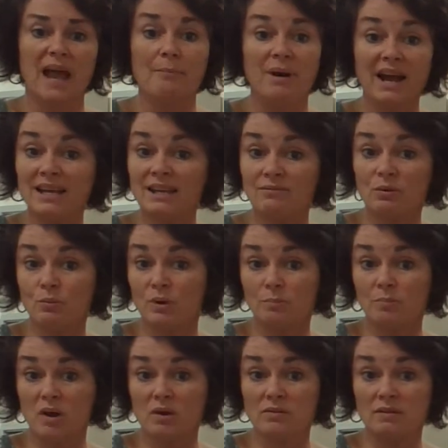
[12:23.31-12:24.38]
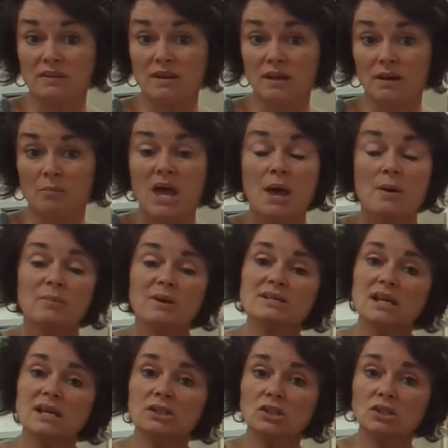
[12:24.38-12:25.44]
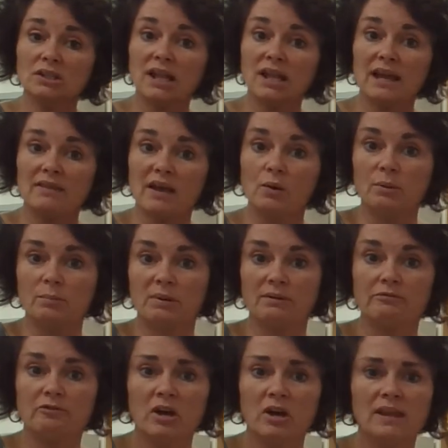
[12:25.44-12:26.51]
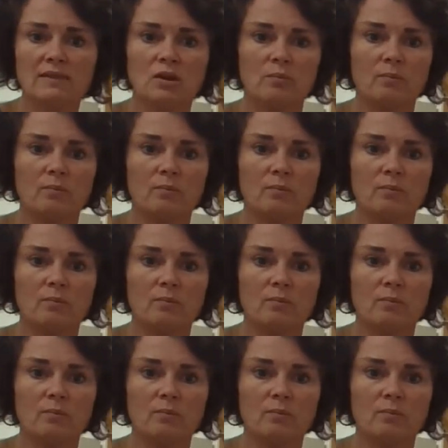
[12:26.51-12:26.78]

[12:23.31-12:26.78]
I might even read both of them because they look like they would be fun.